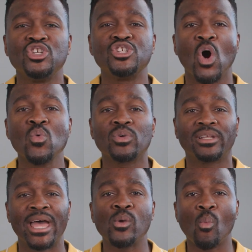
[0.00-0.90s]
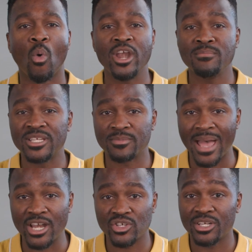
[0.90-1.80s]
Don't let one
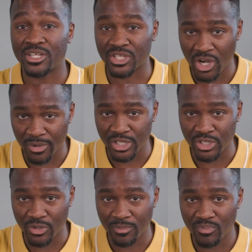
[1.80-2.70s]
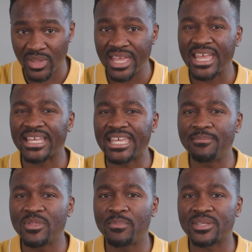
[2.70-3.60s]
mismatch discourage you.
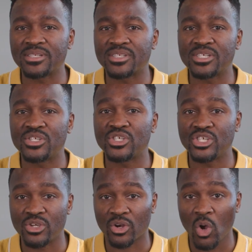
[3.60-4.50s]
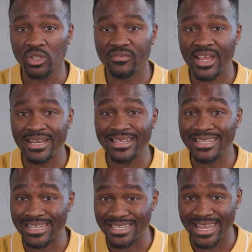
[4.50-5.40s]
Keep the businesses you're cultivating
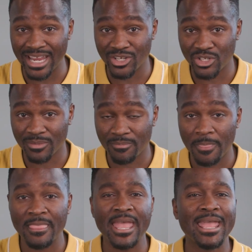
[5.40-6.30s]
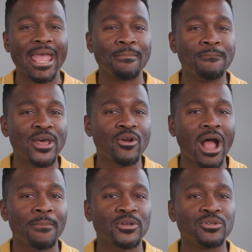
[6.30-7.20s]
engaged. A better
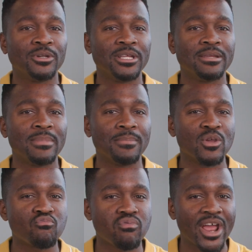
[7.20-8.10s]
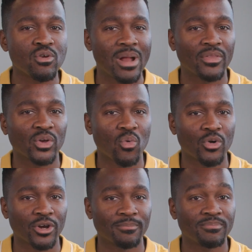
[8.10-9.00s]
opportunity may be right around the
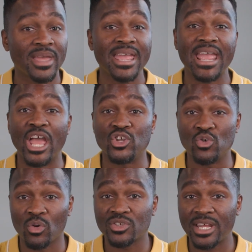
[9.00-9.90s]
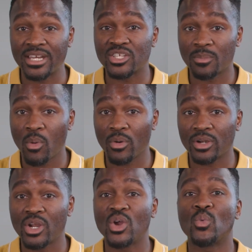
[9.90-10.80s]
corner, and your steady
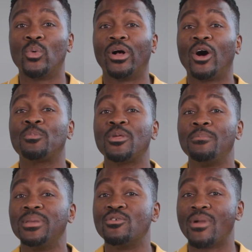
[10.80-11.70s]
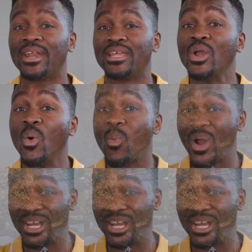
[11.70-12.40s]
support will help them be ready when